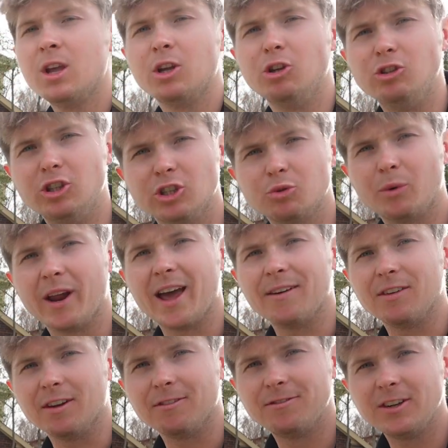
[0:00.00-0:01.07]
You just want to
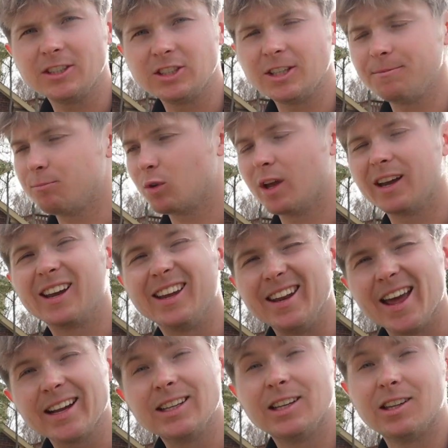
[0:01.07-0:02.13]
have it efficient and
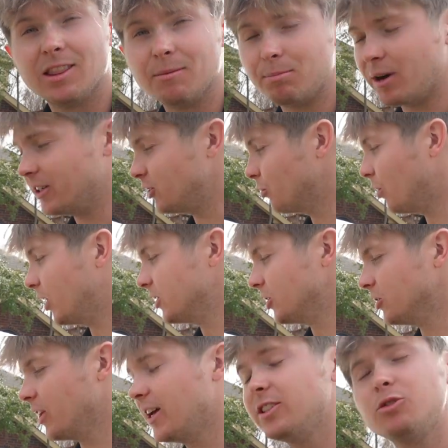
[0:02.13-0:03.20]
connected to the pressure
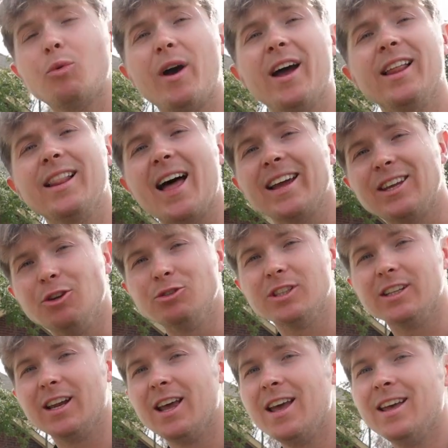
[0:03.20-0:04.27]
washers. That's why I like
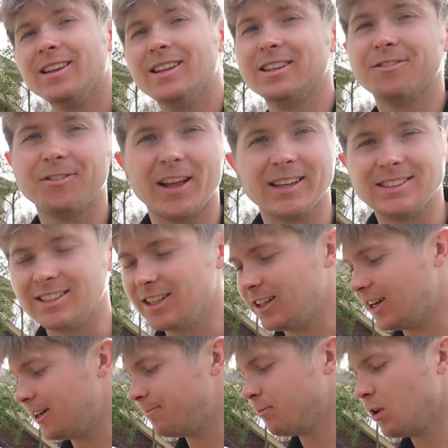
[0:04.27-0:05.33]
using this
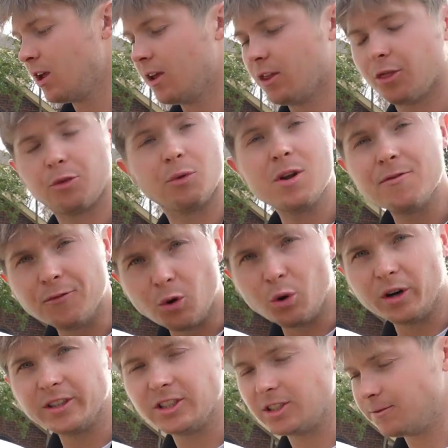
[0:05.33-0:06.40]
Flexzilla
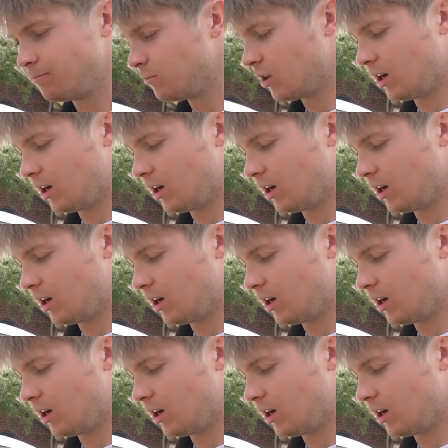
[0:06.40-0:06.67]
3/4.